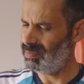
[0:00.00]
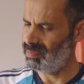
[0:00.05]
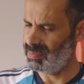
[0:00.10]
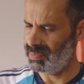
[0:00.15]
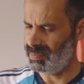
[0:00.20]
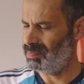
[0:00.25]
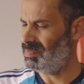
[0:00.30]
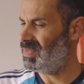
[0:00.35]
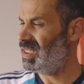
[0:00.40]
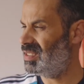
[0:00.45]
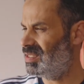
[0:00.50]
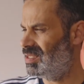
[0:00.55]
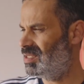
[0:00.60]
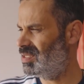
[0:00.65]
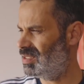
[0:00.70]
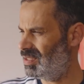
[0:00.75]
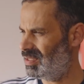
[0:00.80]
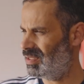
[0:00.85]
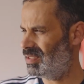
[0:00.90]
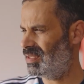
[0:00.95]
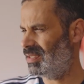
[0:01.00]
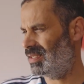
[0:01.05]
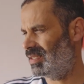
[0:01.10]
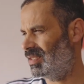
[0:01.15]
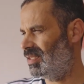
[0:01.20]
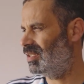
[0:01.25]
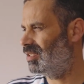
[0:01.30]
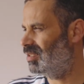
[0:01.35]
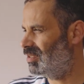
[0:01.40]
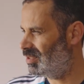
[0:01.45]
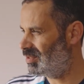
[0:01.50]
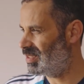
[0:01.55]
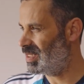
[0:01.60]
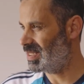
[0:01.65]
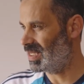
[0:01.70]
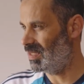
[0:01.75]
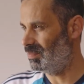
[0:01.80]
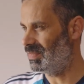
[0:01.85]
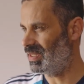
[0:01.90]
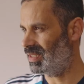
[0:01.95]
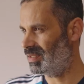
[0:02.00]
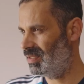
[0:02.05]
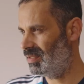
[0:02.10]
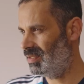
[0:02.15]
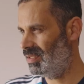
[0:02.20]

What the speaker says: mid-December,